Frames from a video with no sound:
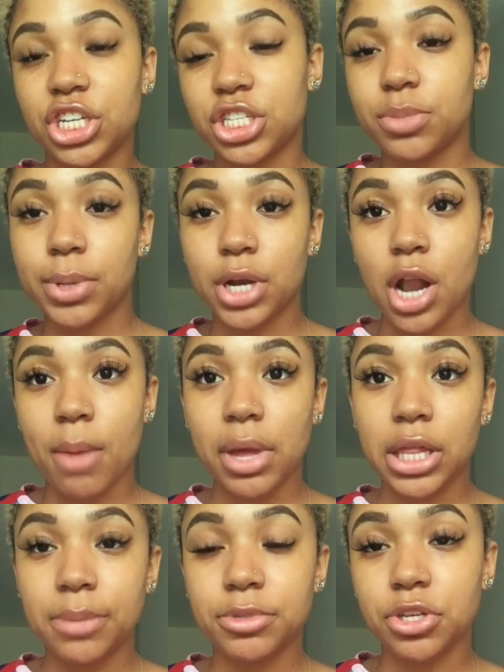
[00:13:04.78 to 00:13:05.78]
just put it on
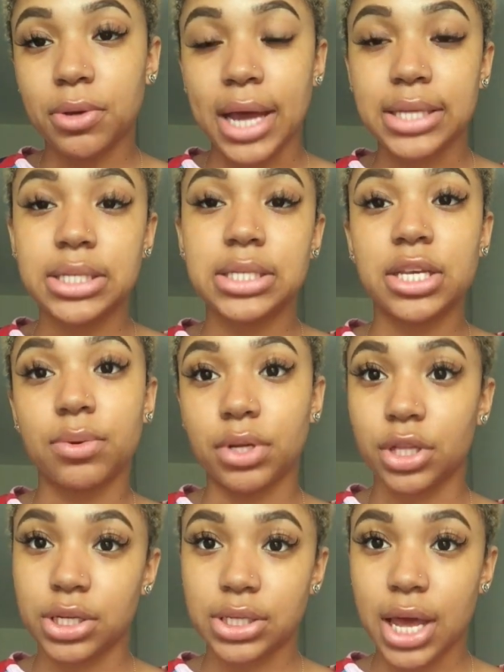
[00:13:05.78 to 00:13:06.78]
my lips so you guys can see what it
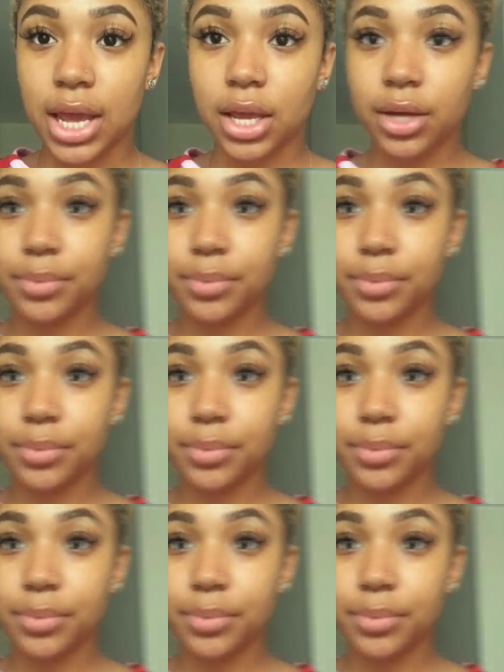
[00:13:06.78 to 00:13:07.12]
looks like.